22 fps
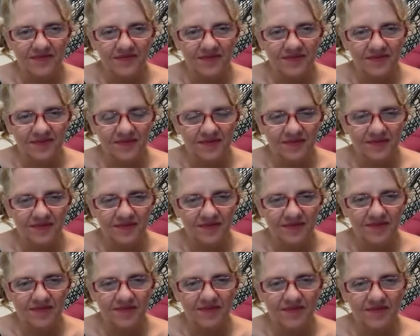
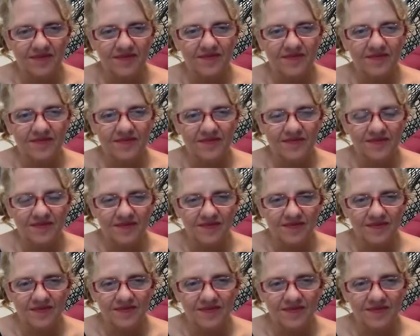
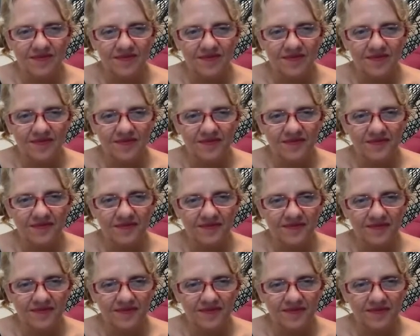
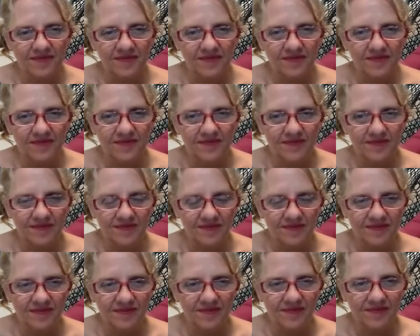
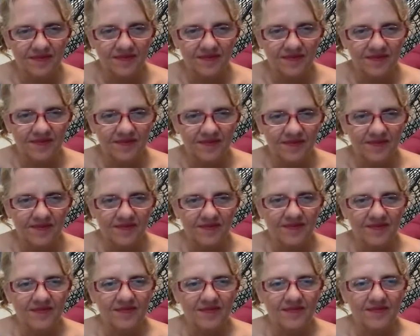
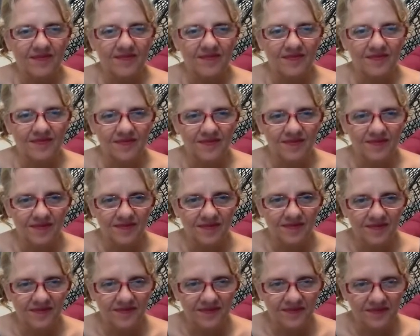
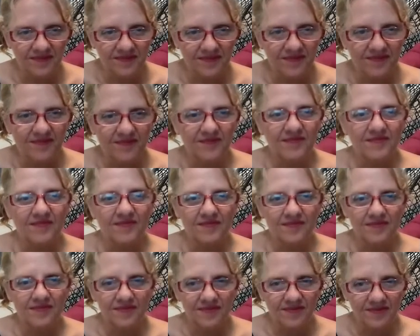
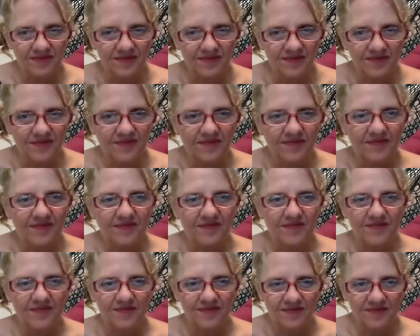
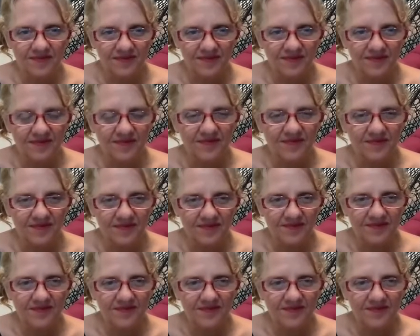This person isn't speaking.